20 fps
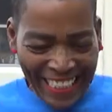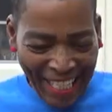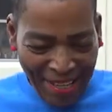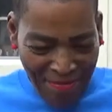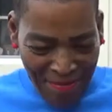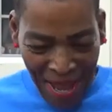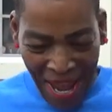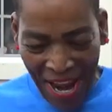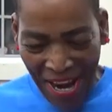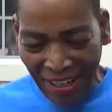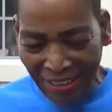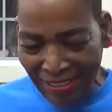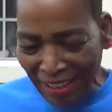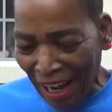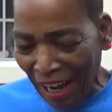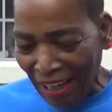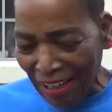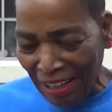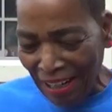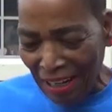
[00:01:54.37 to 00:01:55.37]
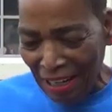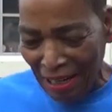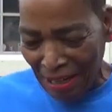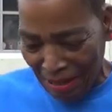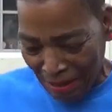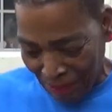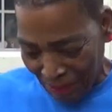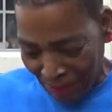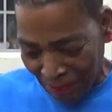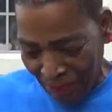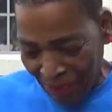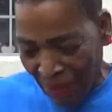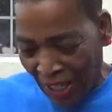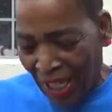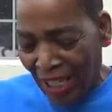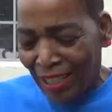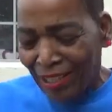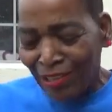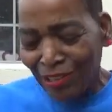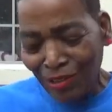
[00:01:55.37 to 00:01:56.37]
pair.com
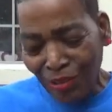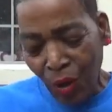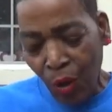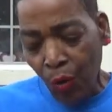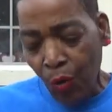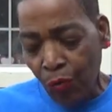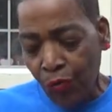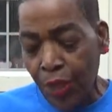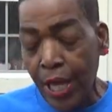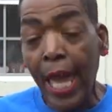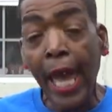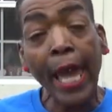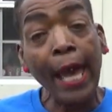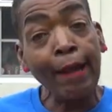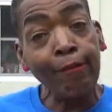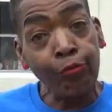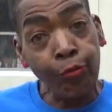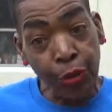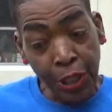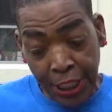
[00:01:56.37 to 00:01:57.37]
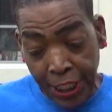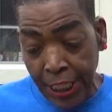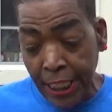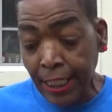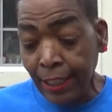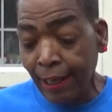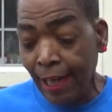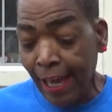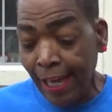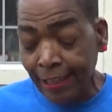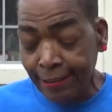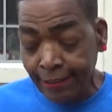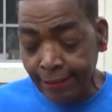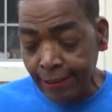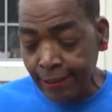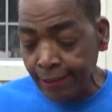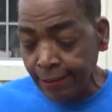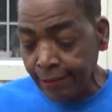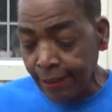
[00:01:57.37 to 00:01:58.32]
so they have reading glasses.